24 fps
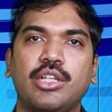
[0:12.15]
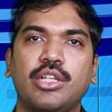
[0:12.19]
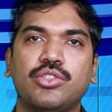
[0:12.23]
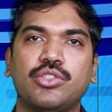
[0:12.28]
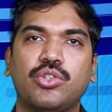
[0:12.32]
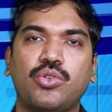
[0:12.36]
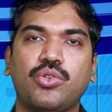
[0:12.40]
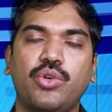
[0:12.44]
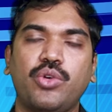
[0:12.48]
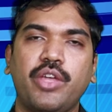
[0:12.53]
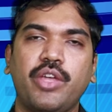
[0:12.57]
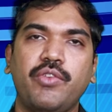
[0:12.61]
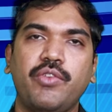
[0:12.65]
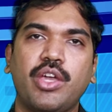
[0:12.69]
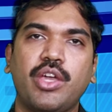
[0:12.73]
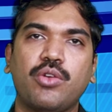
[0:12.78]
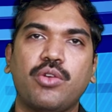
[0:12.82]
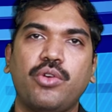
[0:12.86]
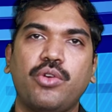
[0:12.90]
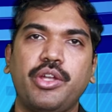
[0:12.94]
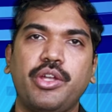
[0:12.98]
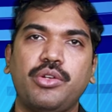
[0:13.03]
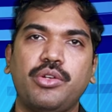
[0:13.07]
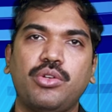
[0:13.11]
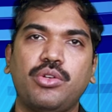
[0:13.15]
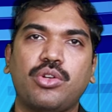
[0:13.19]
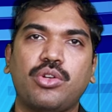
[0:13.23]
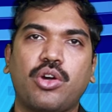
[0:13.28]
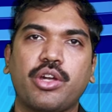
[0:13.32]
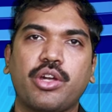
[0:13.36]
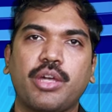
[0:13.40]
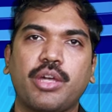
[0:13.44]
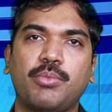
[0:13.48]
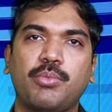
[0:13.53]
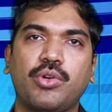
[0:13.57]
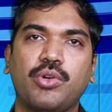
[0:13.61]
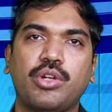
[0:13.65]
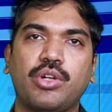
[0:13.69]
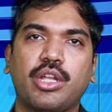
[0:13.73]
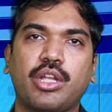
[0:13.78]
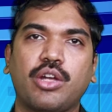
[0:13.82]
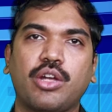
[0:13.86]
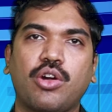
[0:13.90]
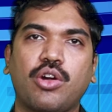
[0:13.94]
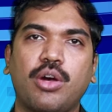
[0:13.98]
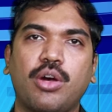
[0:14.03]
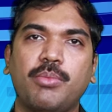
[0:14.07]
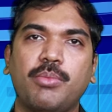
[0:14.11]
So today we are going to talk about a
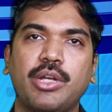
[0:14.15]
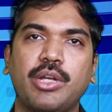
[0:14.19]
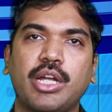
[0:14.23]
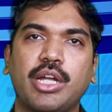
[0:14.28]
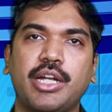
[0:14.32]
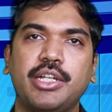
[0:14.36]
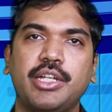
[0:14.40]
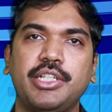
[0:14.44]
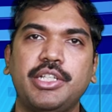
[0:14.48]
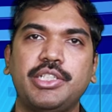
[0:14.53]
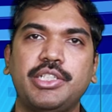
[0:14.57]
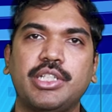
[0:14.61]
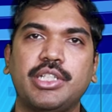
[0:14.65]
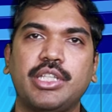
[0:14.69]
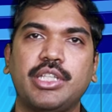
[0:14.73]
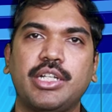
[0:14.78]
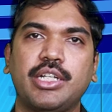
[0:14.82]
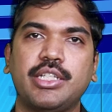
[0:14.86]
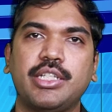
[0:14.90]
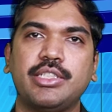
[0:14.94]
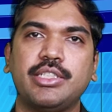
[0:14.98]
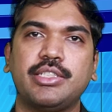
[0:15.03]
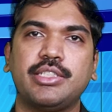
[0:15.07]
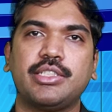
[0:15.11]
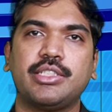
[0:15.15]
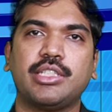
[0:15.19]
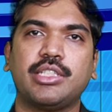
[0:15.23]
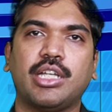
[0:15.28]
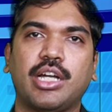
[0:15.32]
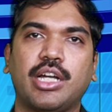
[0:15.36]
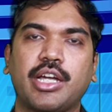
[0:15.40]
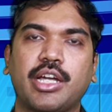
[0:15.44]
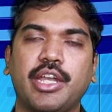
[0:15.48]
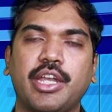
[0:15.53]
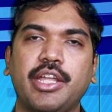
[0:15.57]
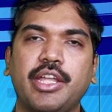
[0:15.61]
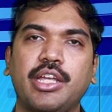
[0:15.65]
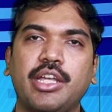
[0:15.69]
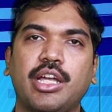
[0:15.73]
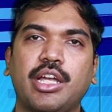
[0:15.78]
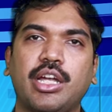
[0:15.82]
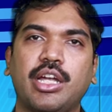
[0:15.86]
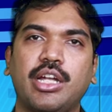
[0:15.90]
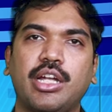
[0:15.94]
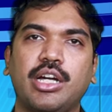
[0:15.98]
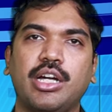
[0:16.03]
common condition that is occurring